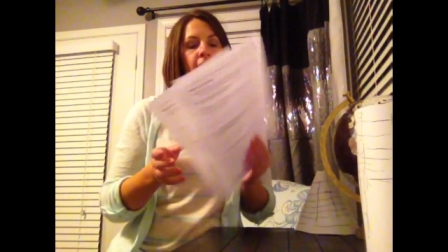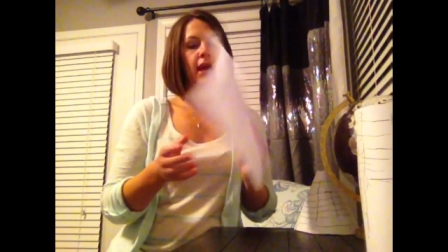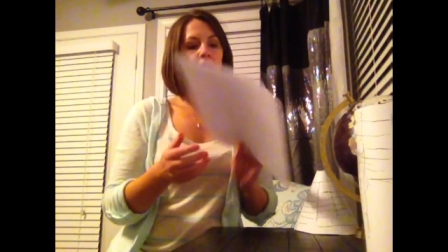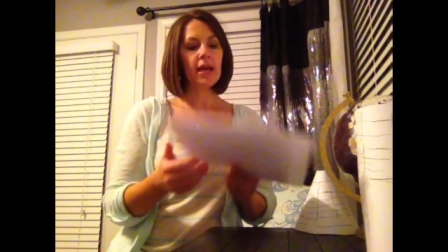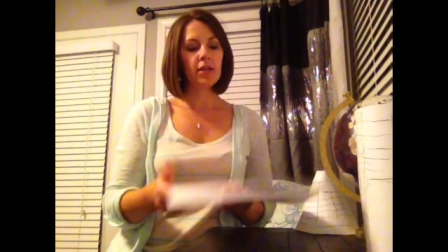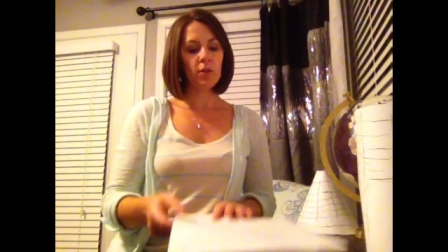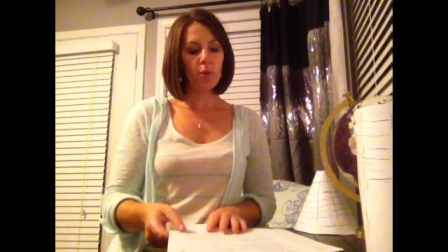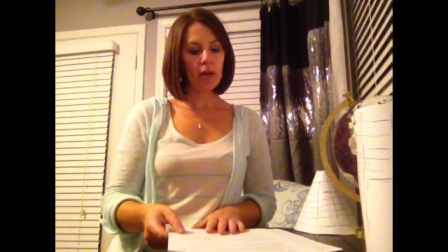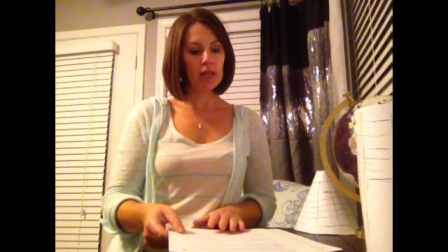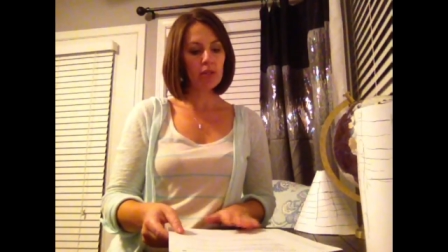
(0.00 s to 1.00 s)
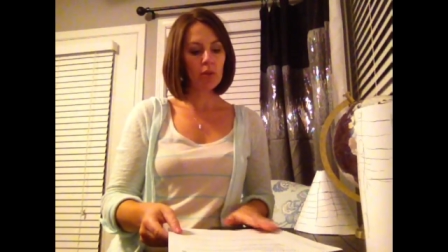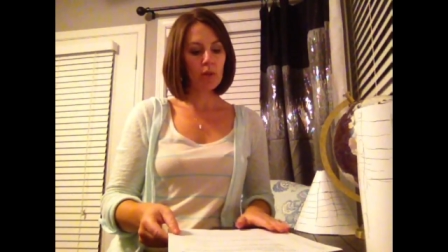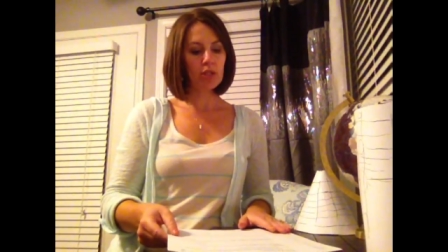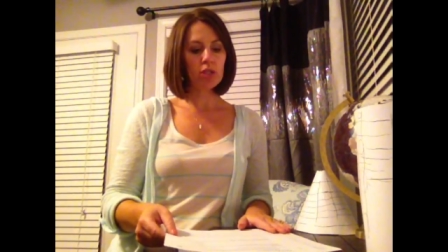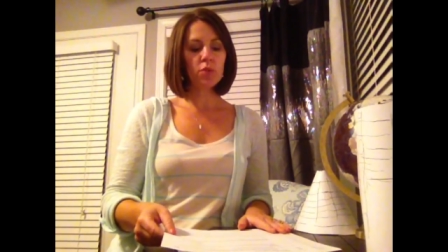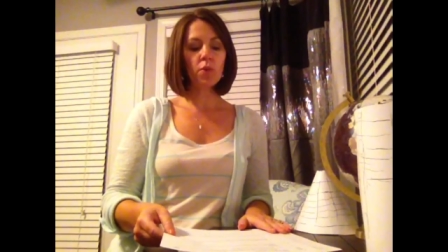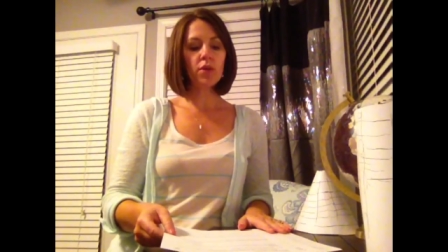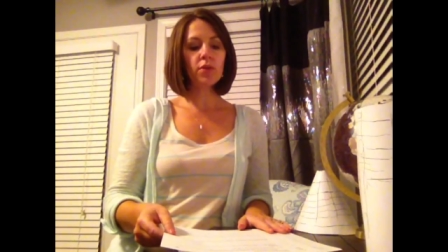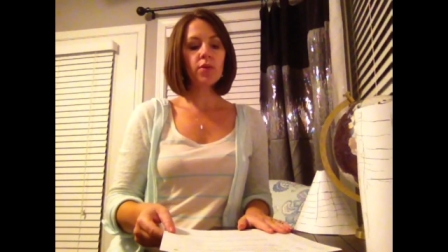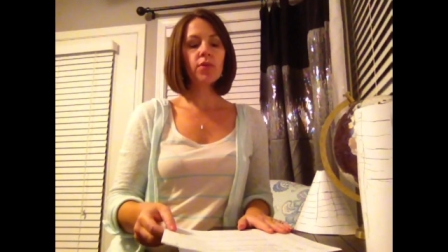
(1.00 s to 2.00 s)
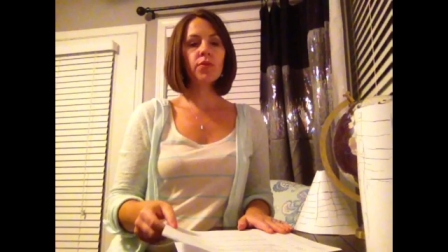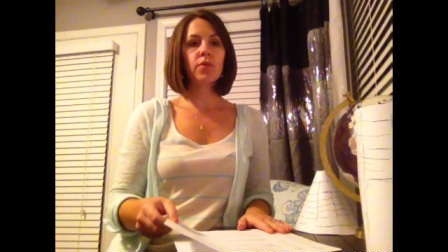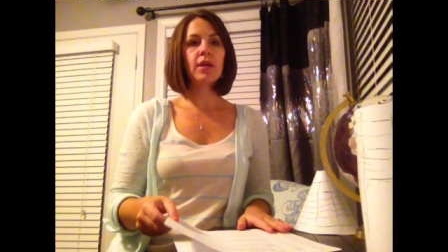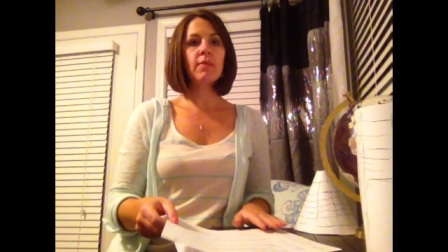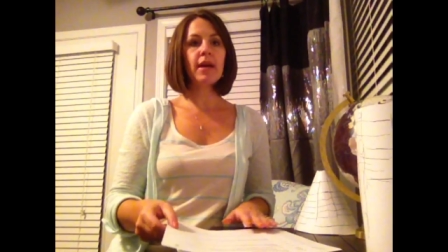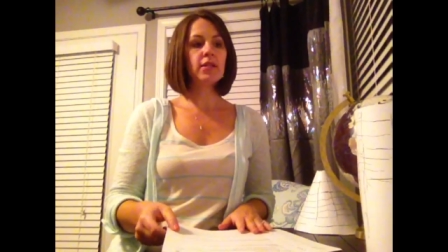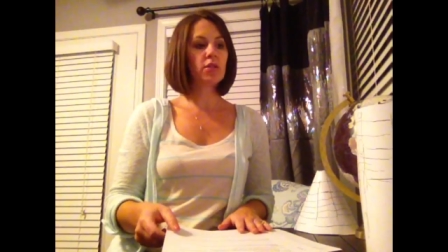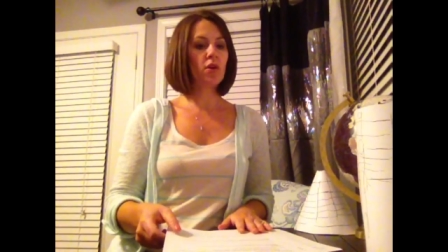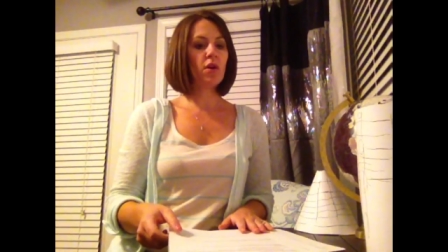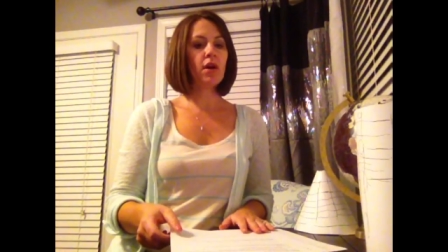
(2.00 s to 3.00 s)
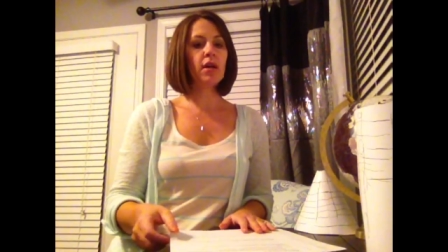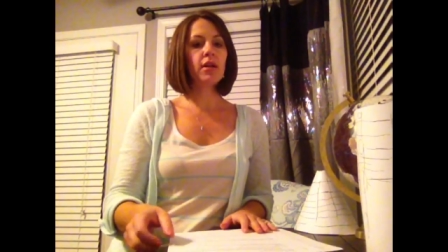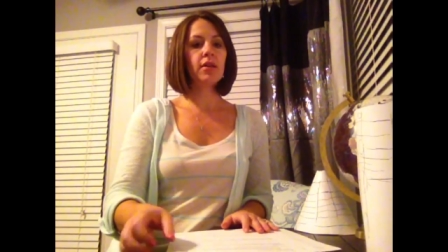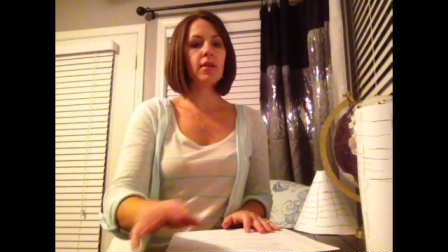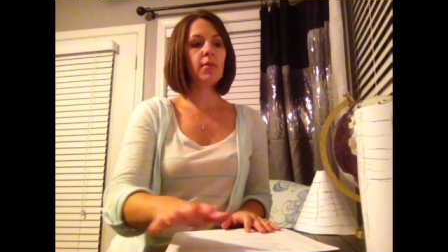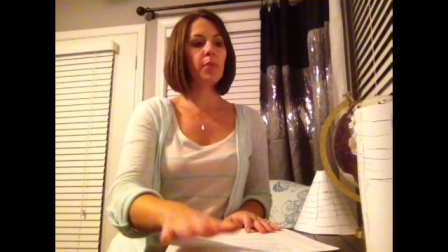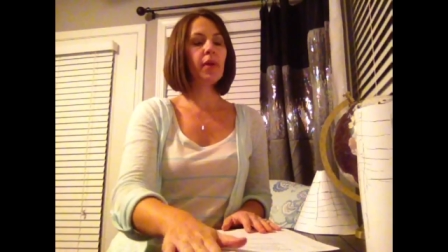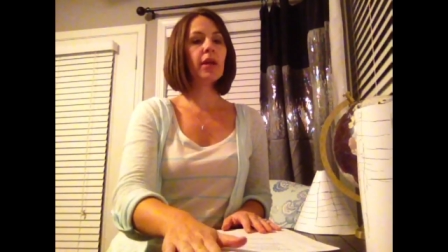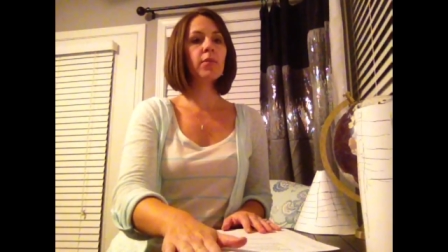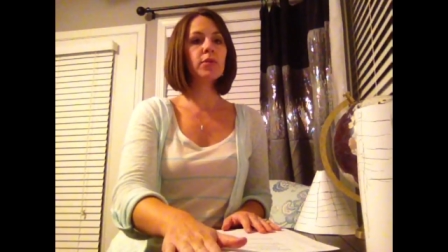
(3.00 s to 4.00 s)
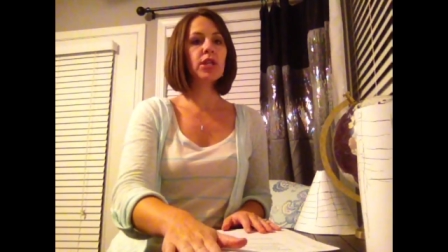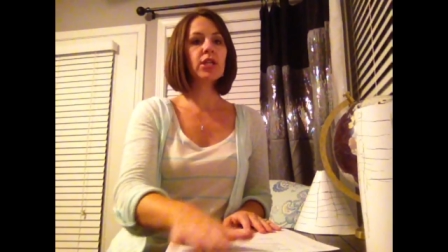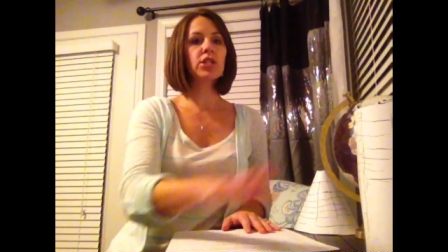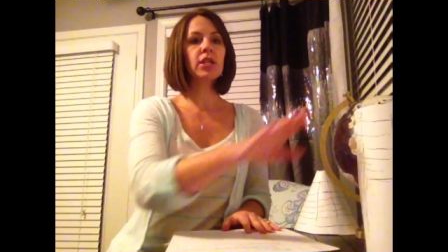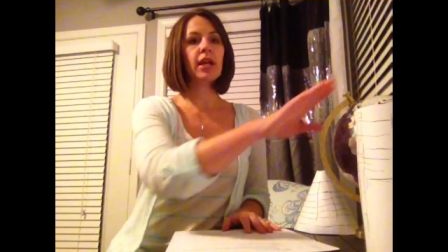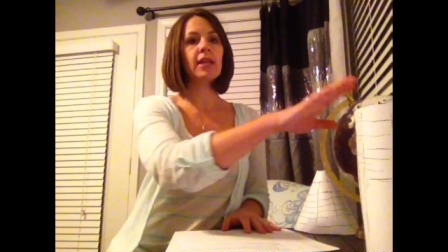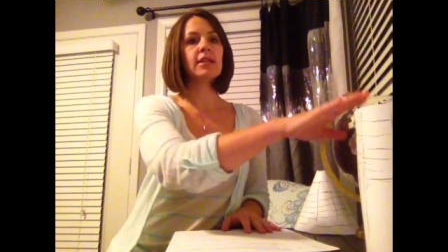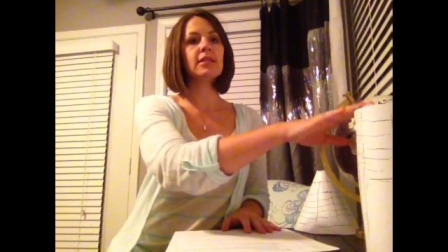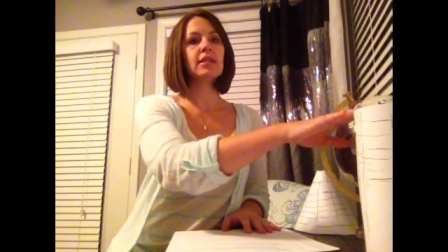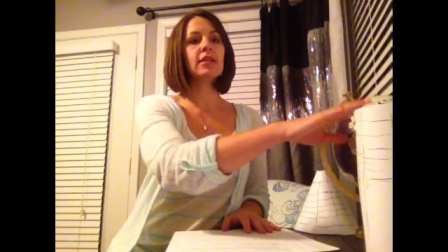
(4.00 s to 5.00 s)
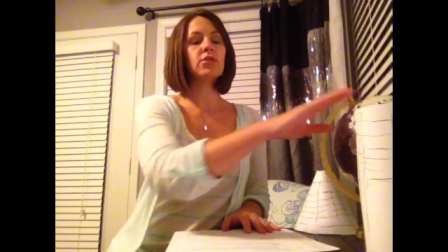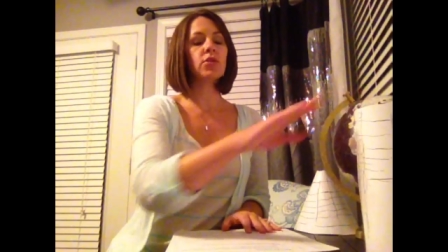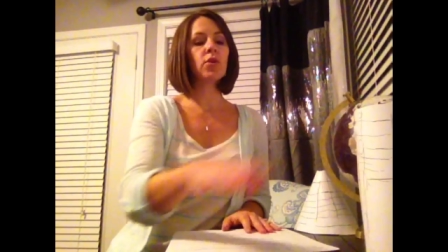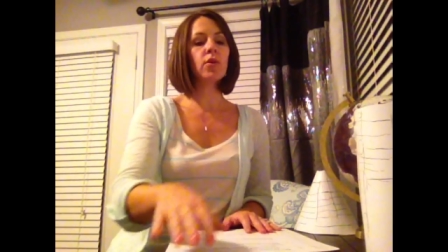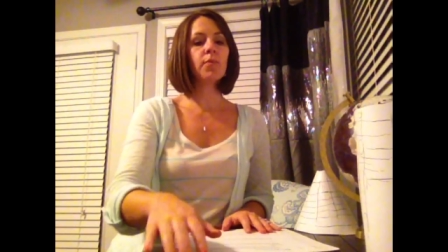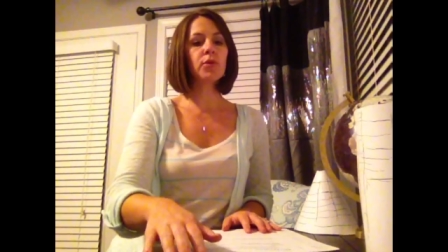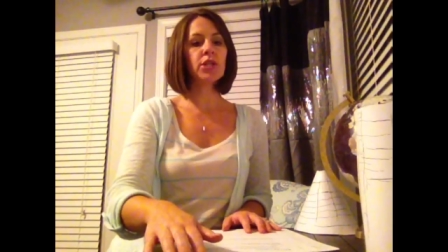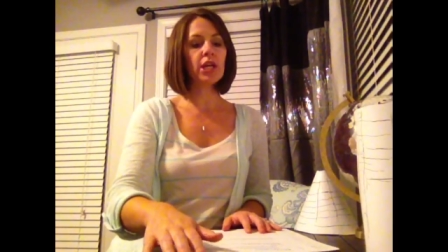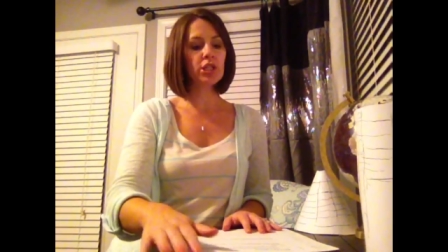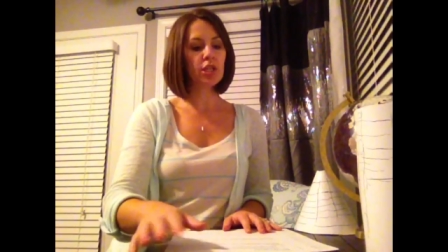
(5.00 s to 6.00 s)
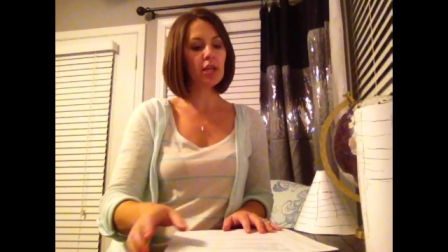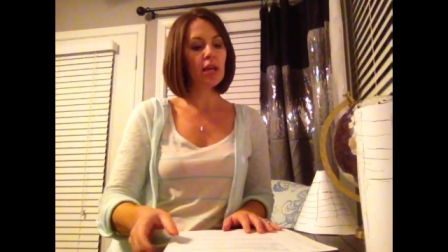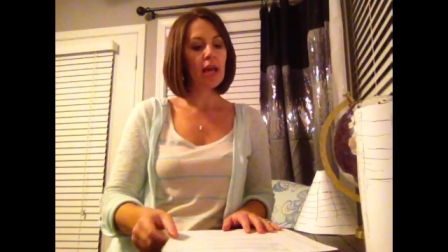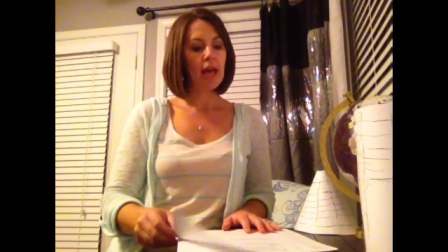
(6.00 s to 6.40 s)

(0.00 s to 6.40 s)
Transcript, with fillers: and you will answer questions 1 through 3 based on the planar projection and the cylindrical projection,